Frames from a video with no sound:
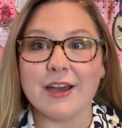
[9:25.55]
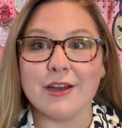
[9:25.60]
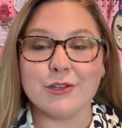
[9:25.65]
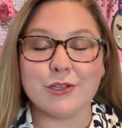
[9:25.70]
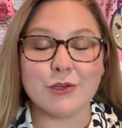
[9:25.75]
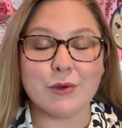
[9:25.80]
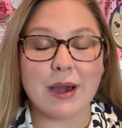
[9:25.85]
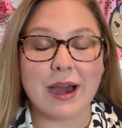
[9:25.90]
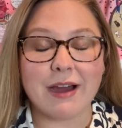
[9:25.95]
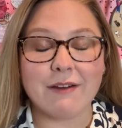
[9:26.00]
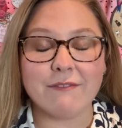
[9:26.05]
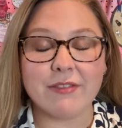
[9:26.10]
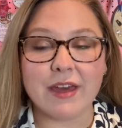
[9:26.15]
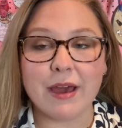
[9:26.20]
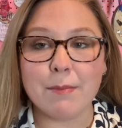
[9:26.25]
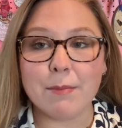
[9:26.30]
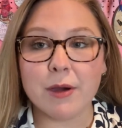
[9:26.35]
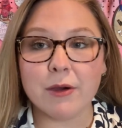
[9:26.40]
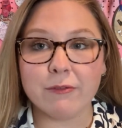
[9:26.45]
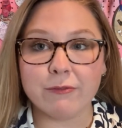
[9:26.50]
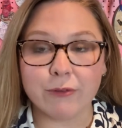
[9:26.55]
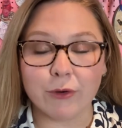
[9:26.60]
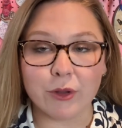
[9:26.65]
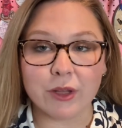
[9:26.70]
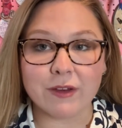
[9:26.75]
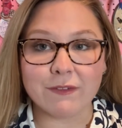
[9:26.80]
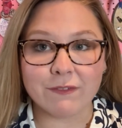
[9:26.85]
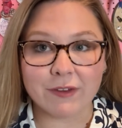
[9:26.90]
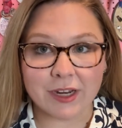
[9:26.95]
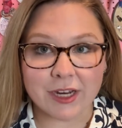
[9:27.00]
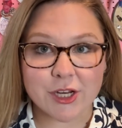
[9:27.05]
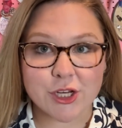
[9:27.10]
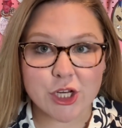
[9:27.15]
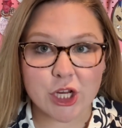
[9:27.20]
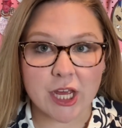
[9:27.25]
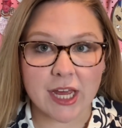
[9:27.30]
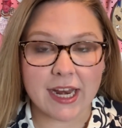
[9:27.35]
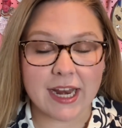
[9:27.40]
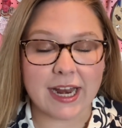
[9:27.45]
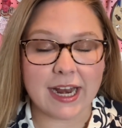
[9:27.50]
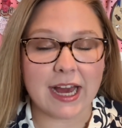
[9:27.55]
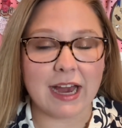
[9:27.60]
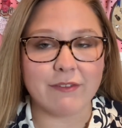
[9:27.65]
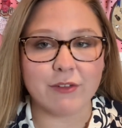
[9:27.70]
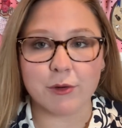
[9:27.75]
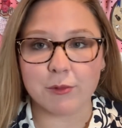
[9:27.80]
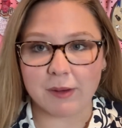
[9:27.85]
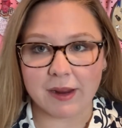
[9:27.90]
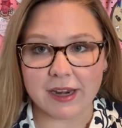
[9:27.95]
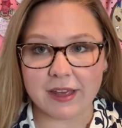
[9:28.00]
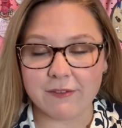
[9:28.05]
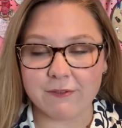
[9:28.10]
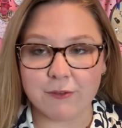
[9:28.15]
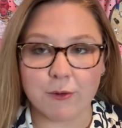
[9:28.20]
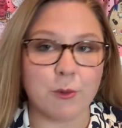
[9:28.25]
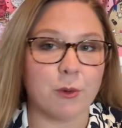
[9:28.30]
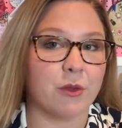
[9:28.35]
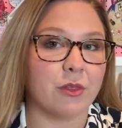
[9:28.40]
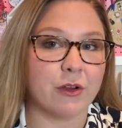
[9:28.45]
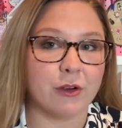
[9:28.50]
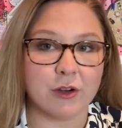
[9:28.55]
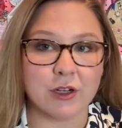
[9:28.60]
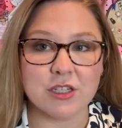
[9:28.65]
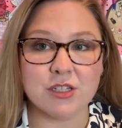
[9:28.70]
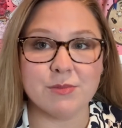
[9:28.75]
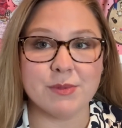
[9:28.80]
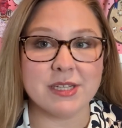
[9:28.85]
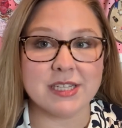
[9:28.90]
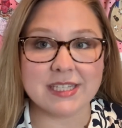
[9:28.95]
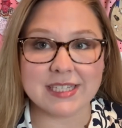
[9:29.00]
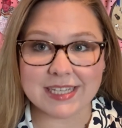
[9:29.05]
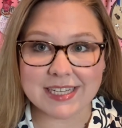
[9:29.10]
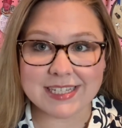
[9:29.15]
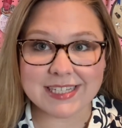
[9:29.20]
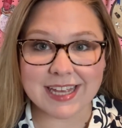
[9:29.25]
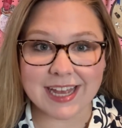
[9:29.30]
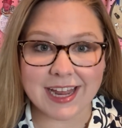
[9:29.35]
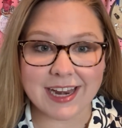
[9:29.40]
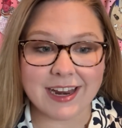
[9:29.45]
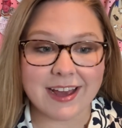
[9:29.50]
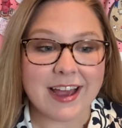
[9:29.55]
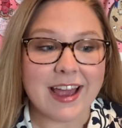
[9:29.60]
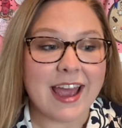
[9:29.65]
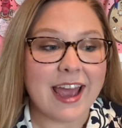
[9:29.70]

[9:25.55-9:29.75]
to have them fully finish it and have it ready for the Christmas season. And